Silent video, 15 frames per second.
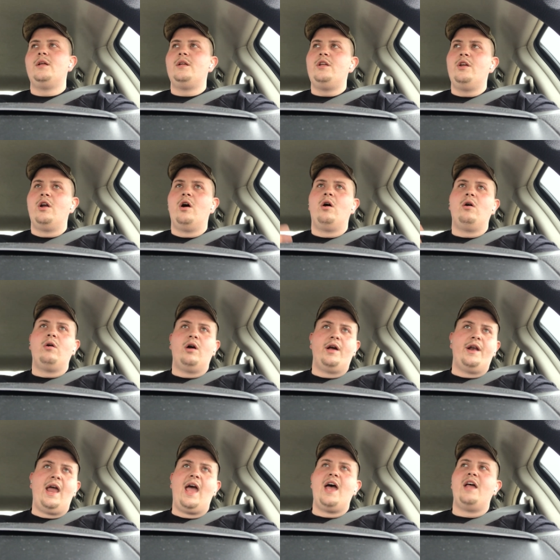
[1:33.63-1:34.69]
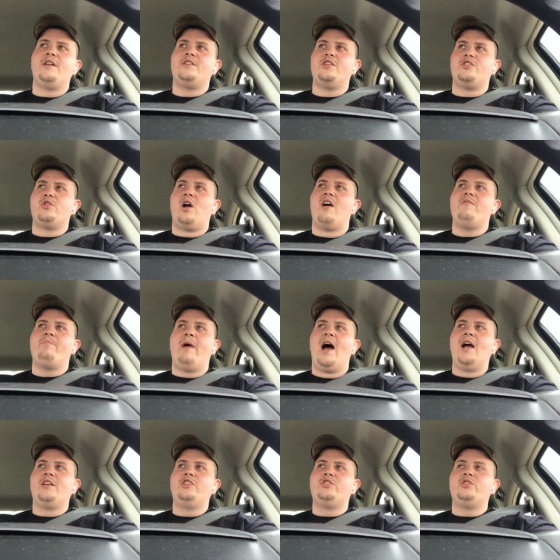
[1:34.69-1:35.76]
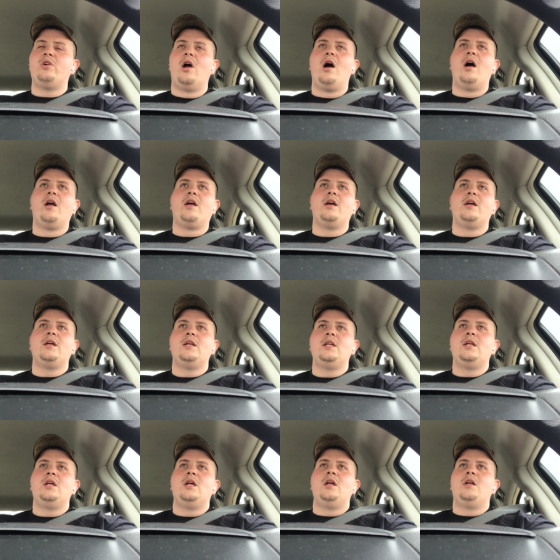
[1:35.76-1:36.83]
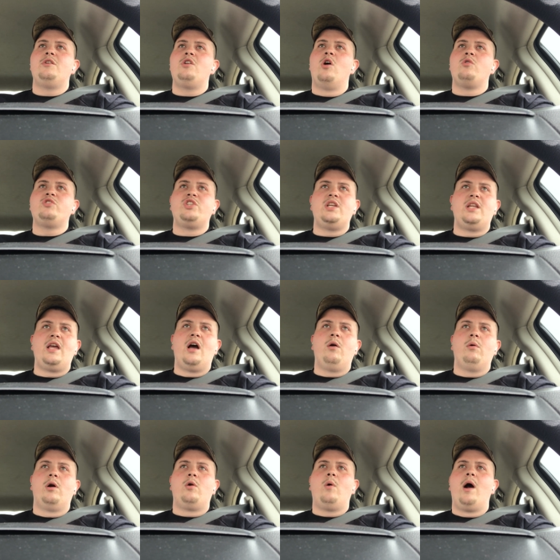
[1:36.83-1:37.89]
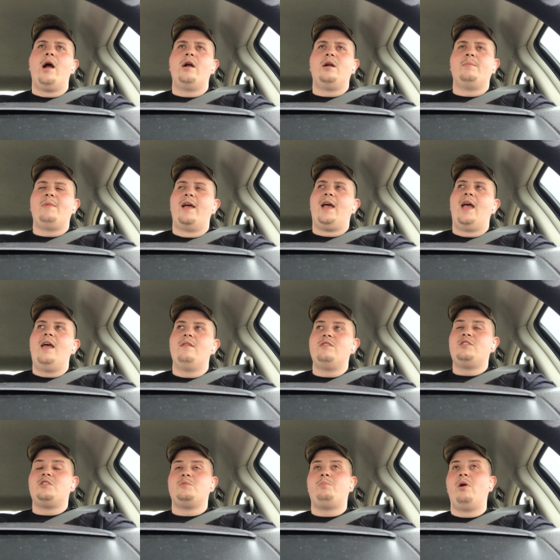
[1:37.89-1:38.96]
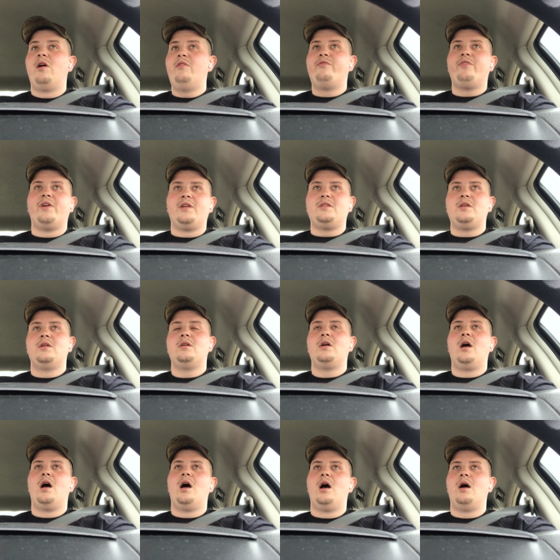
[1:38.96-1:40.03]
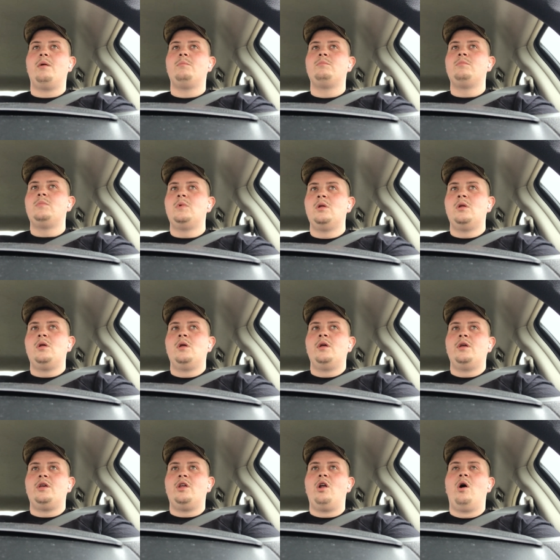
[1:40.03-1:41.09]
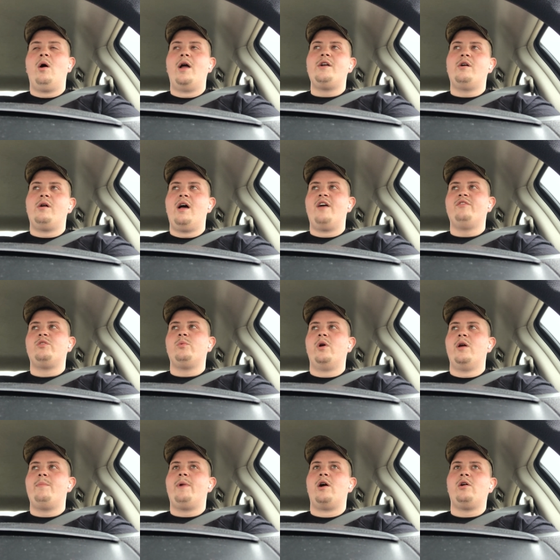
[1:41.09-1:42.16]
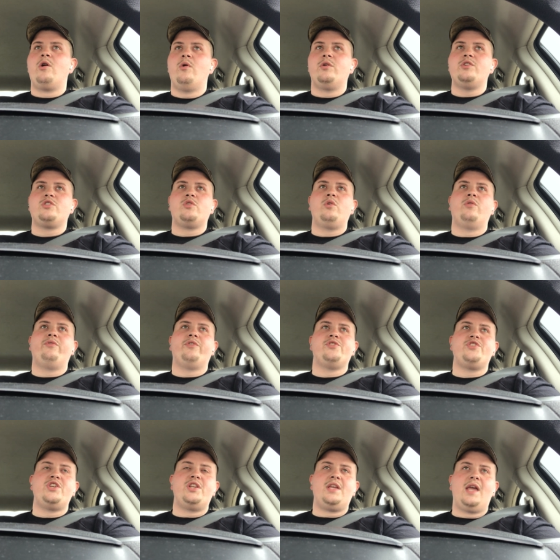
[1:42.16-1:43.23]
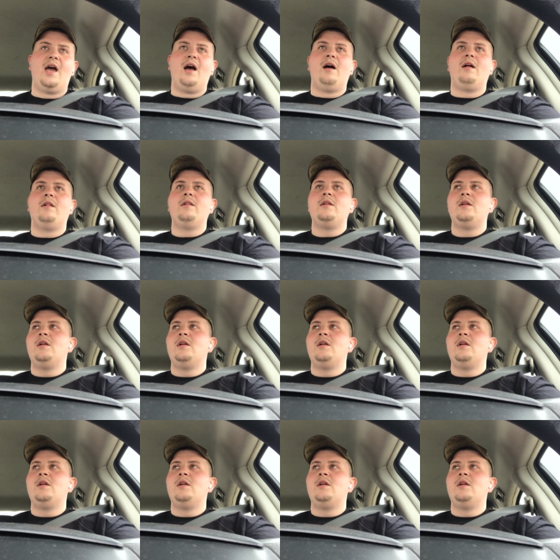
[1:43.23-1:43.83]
an ad to drive box truck, no CDL required. I'm like, hey, this is perfect. I don't have to worry about going to school for CDL.